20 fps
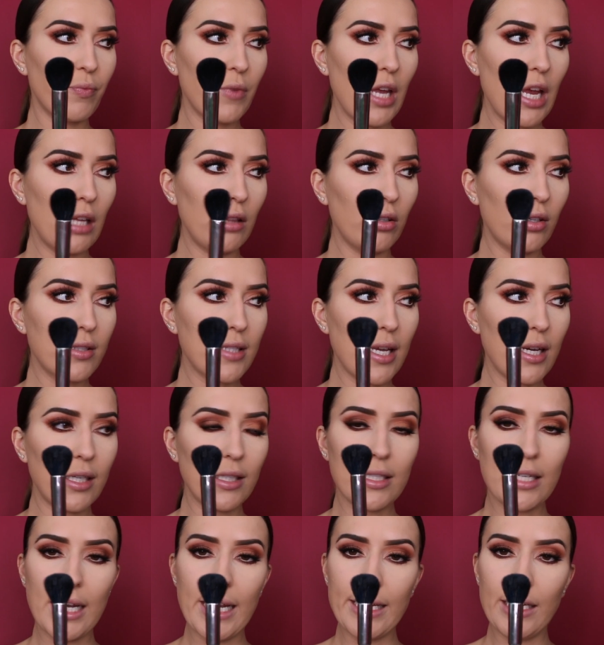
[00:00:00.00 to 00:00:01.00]
It looks like a
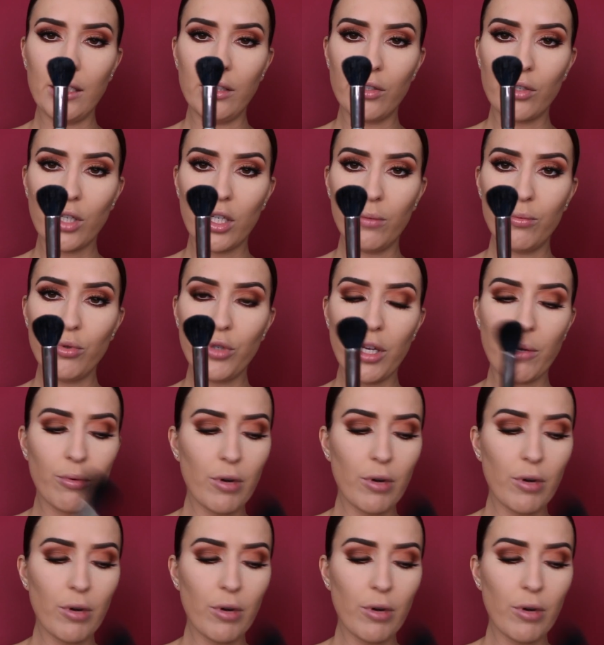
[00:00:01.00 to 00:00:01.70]
tiny little kabuki